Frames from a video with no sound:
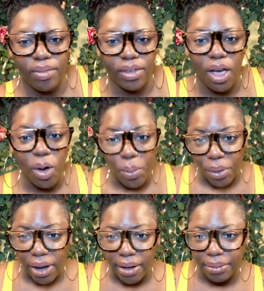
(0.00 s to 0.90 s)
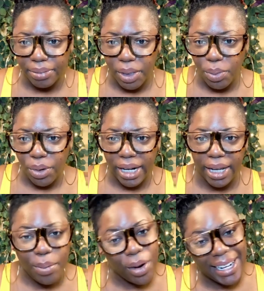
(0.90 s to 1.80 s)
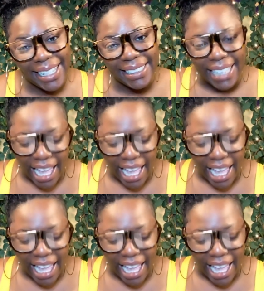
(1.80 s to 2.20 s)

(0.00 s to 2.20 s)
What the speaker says: Oprah, good morning.